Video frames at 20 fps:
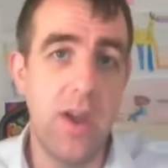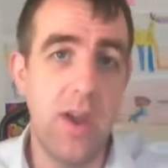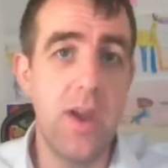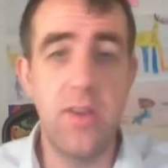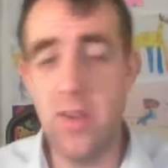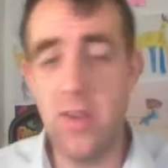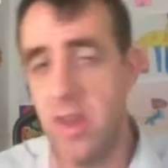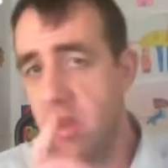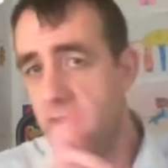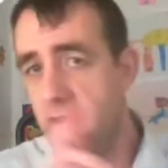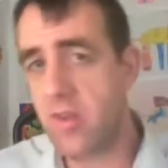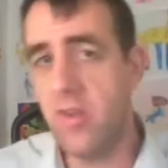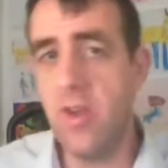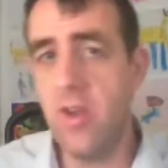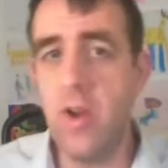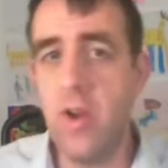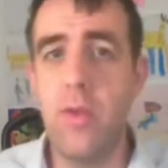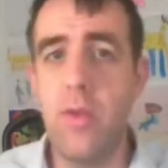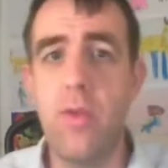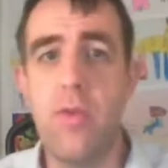So let's just
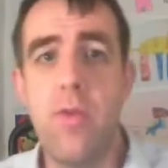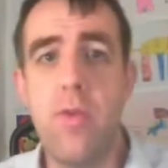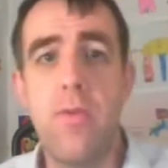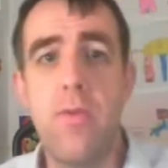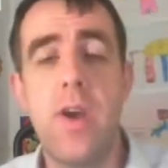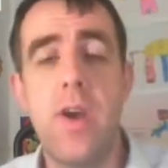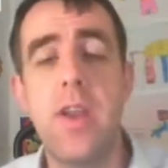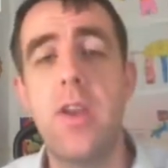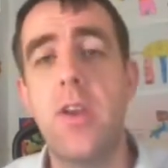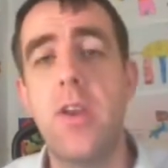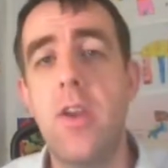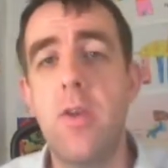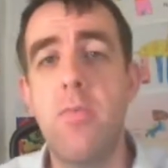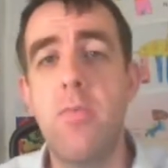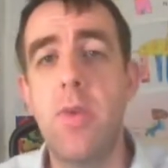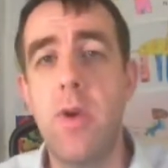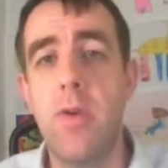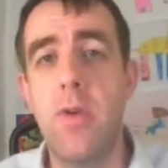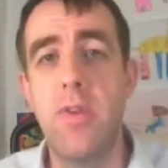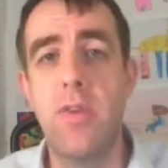go through finding
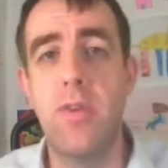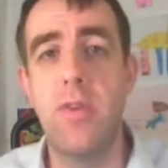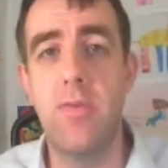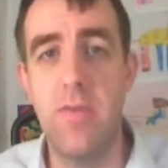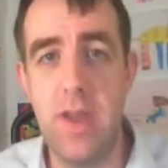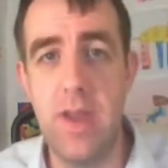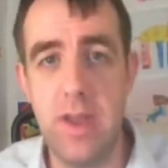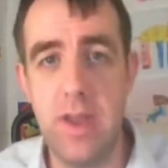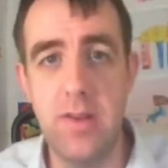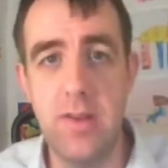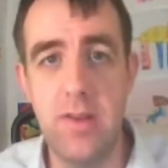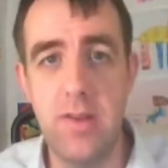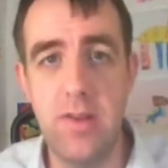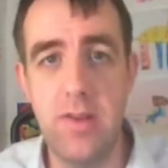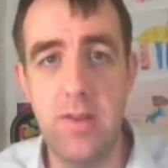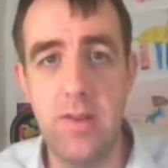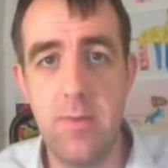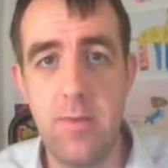components of vectors.